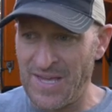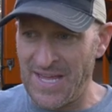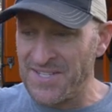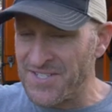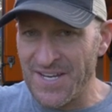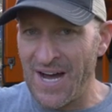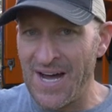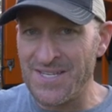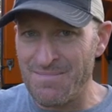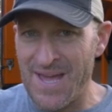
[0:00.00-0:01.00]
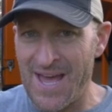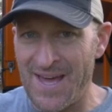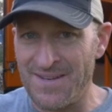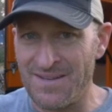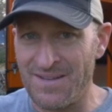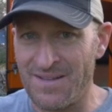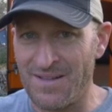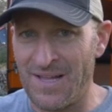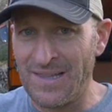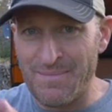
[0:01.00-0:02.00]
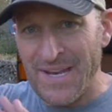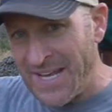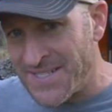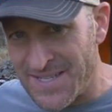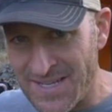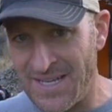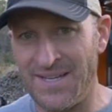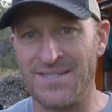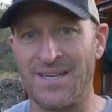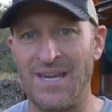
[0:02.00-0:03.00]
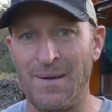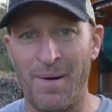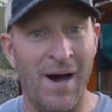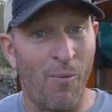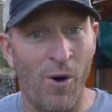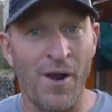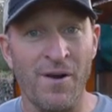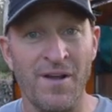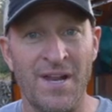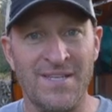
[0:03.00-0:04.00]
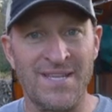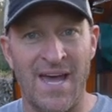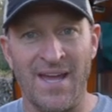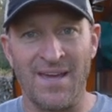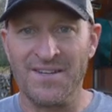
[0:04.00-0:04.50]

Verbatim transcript: instant on demand eliminates the need to keep hot water in a tank.